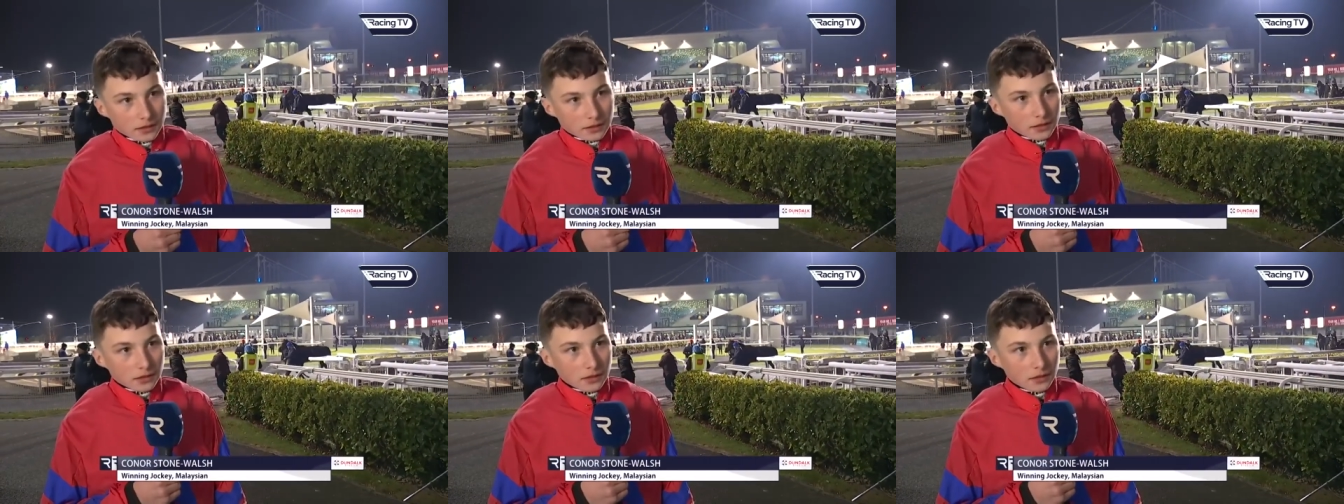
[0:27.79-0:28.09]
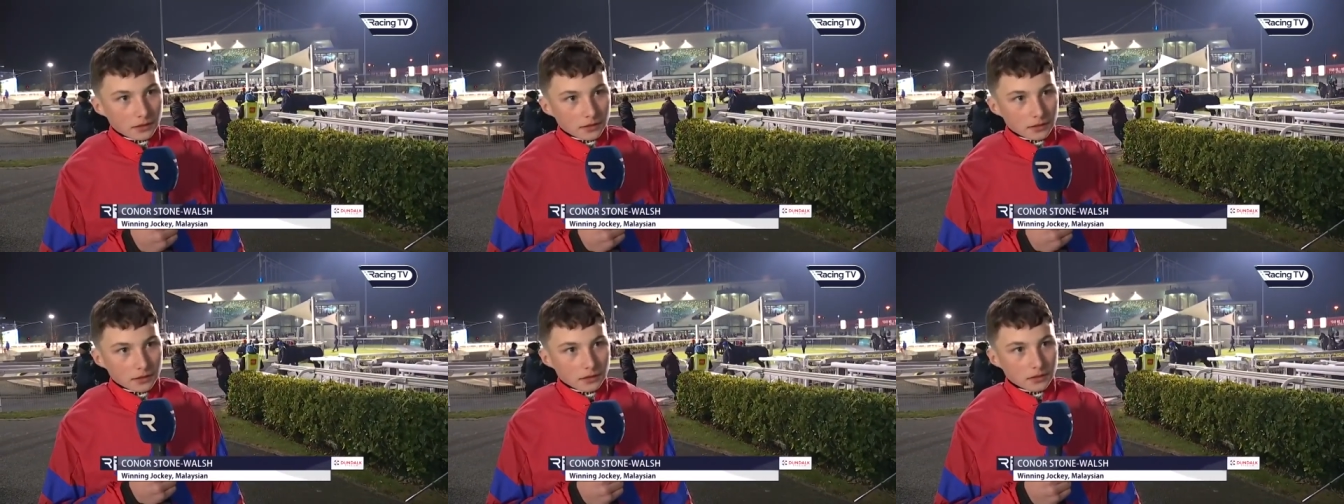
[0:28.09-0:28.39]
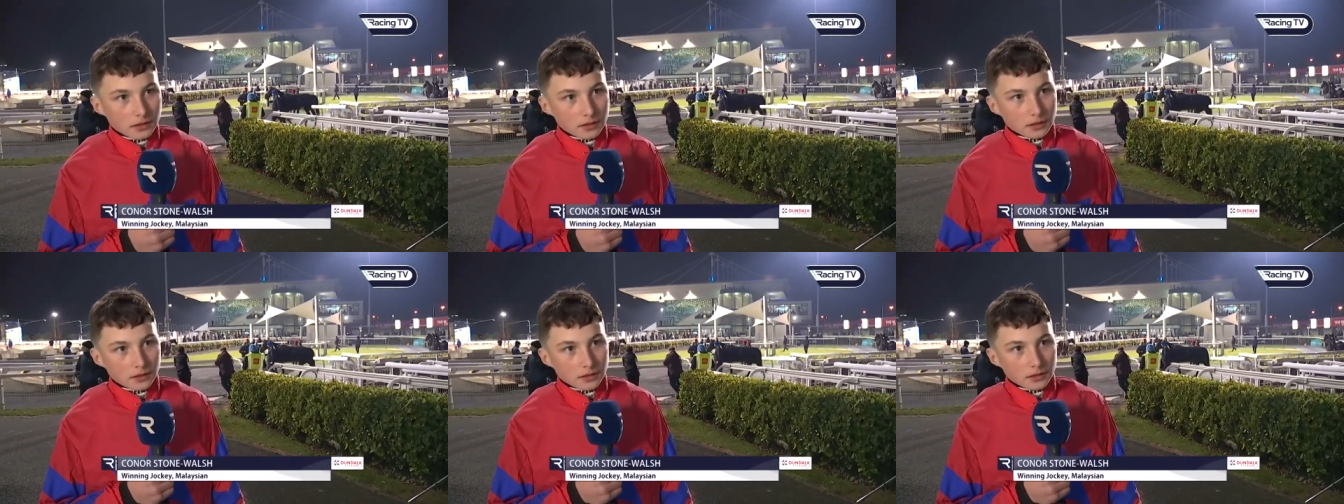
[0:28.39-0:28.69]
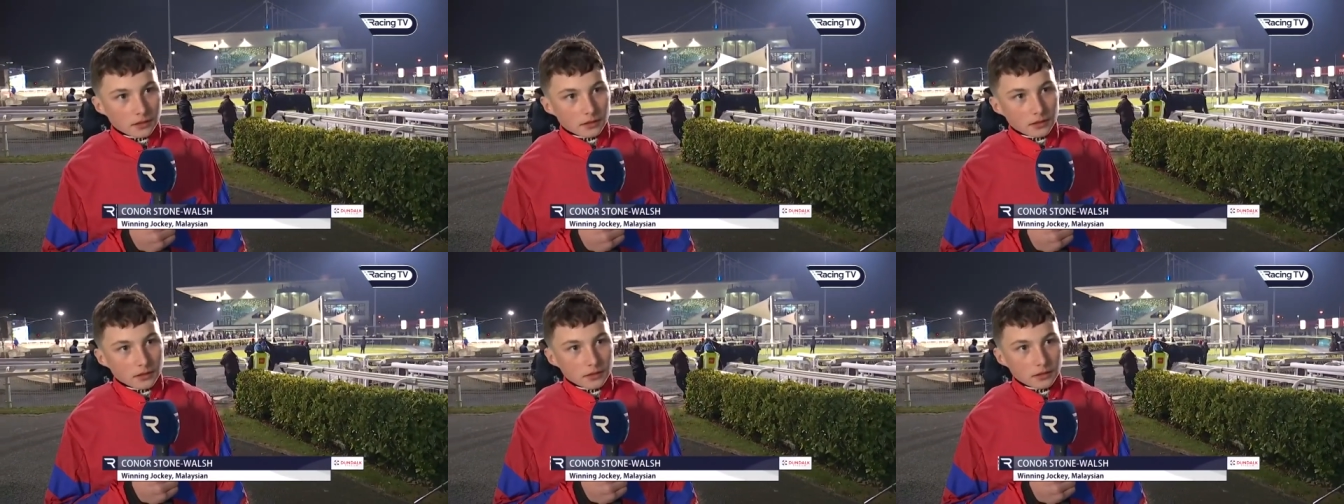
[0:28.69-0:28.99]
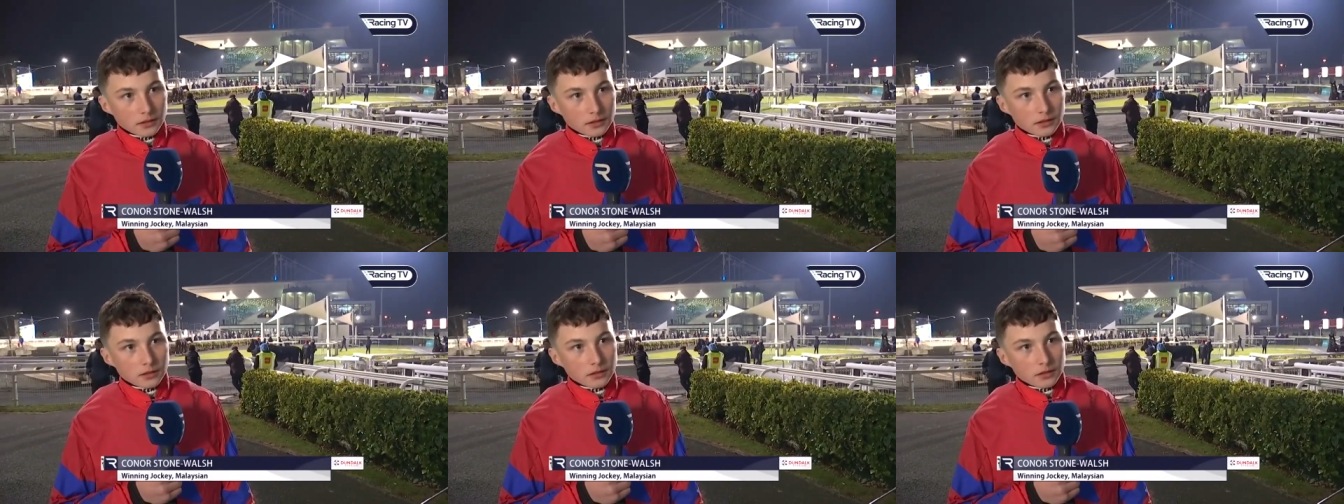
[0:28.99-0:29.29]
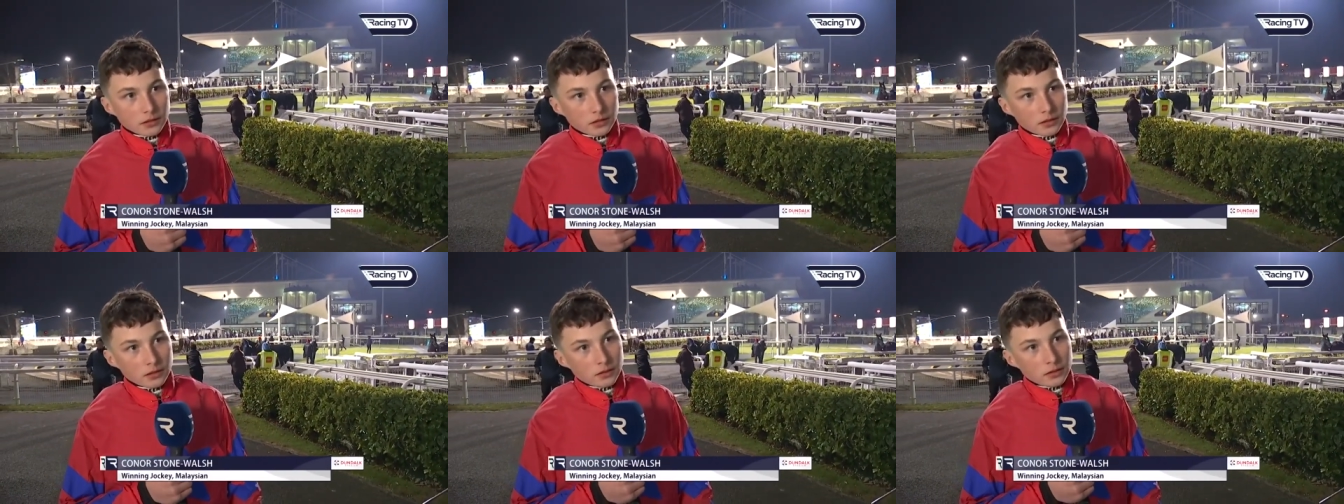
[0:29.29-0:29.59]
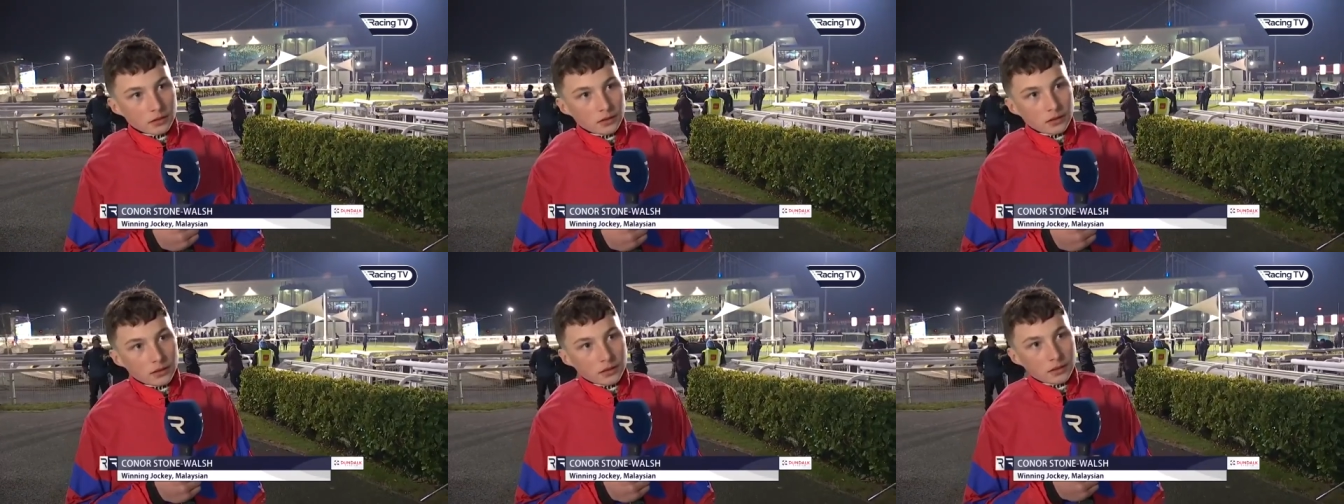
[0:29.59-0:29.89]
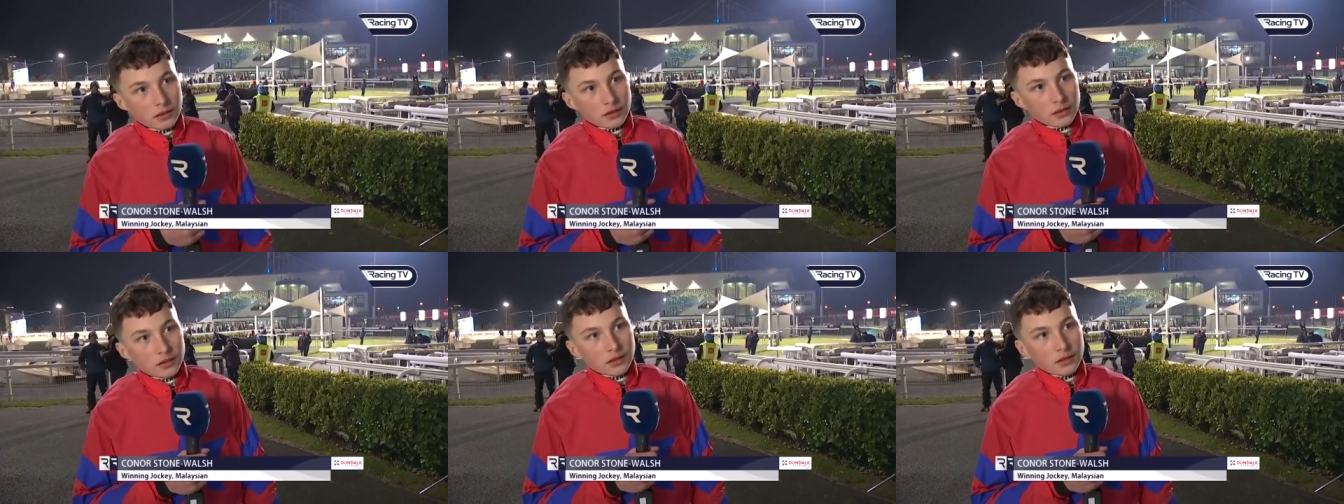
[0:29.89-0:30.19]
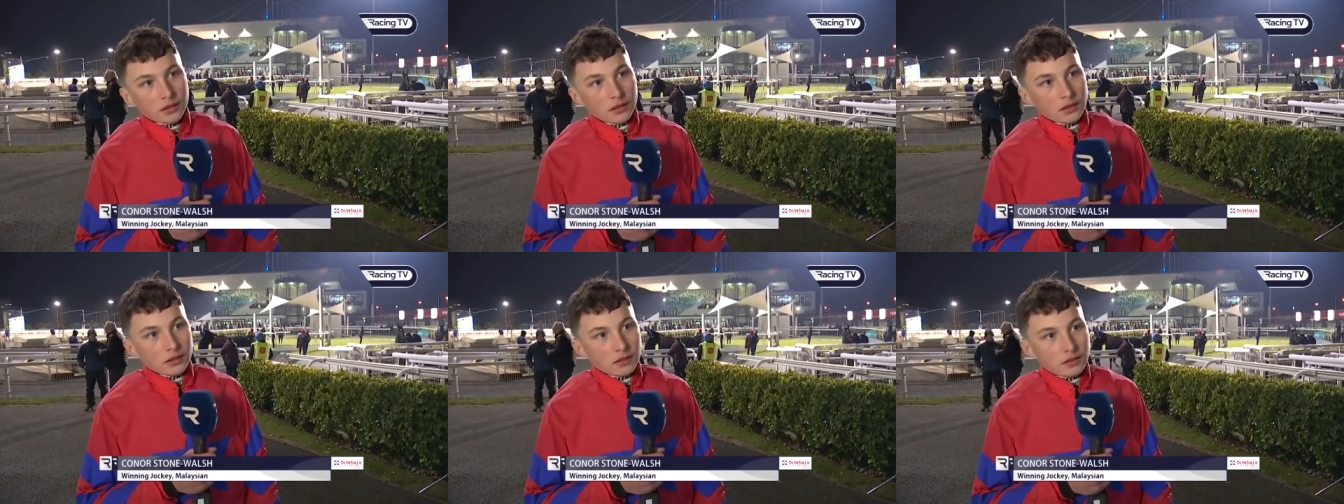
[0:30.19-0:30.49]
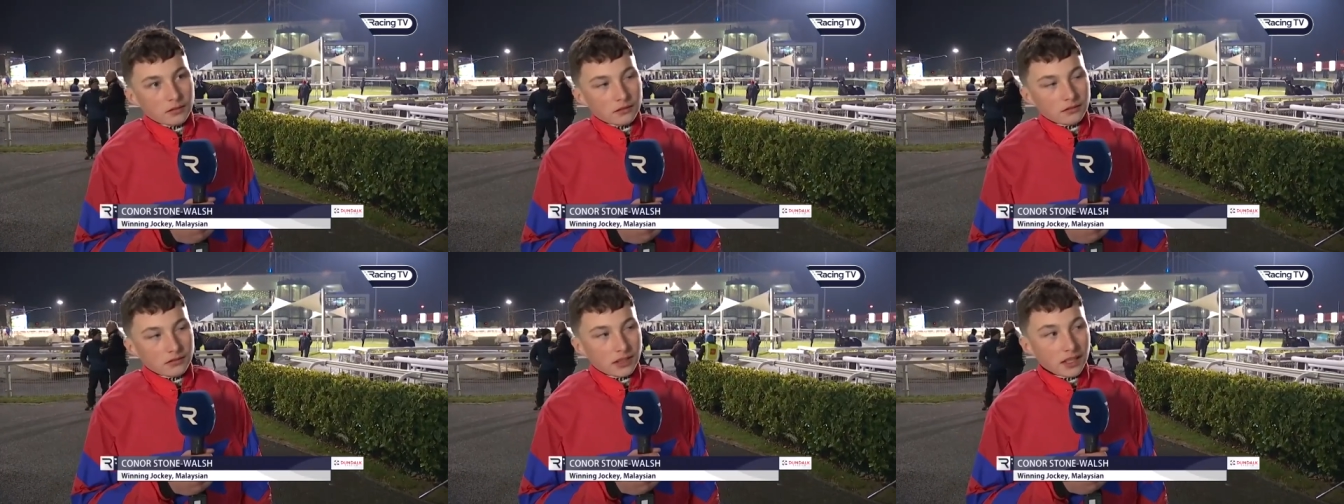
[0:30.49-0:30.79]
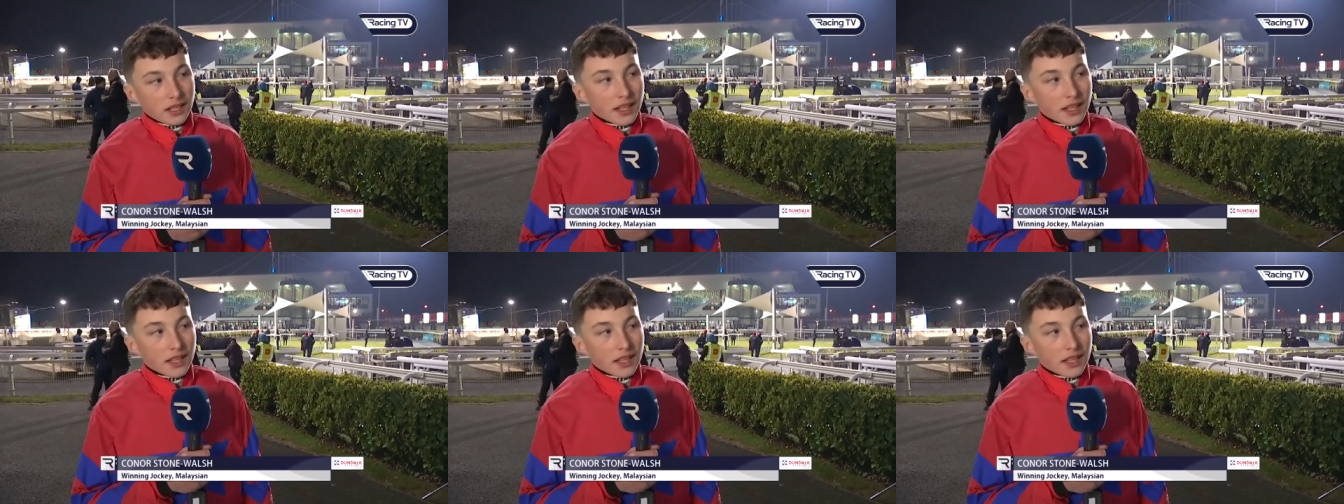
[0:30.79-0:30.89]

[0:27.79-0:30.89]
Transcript: You only got your licence middle of the summer,